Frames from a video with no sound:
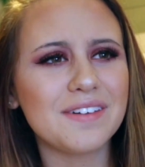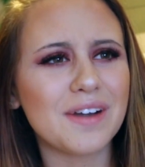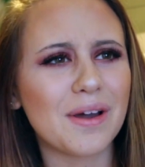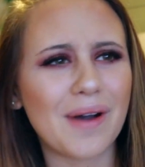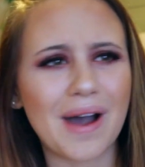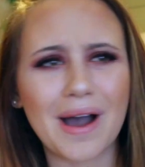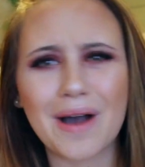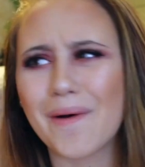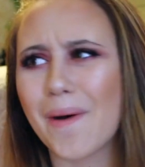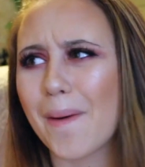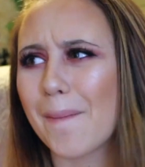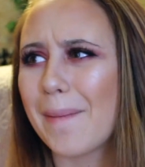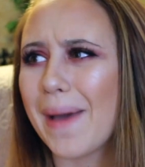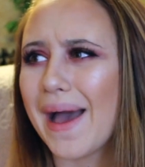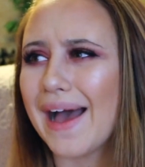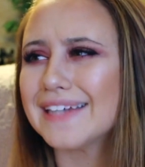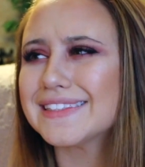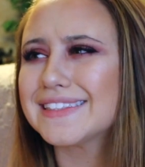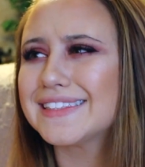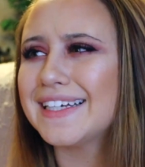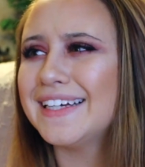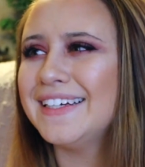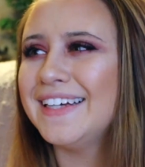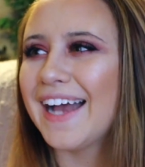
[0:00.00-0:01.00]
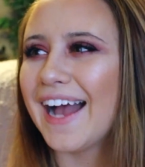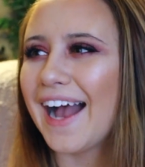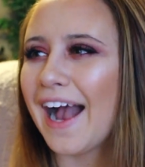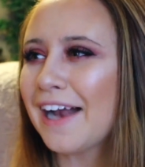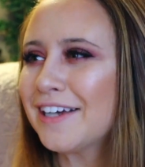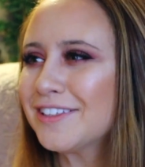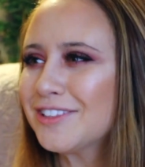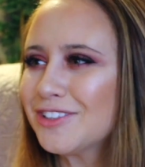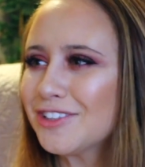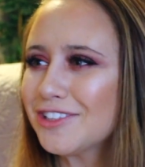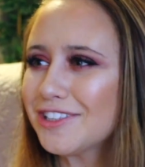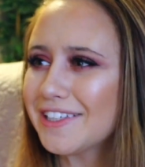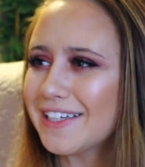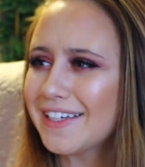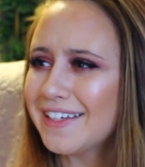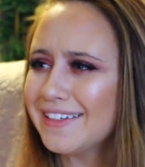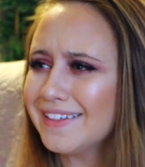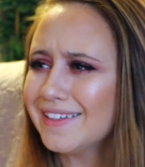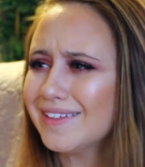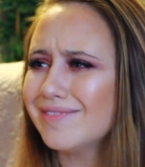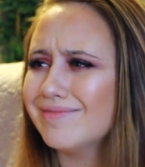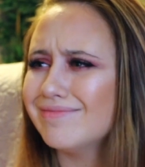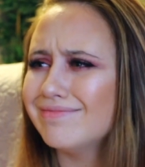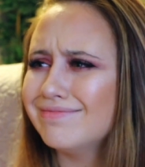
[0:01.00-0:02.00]
know how I'm passing
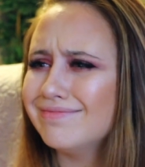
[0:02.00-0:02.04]
actually.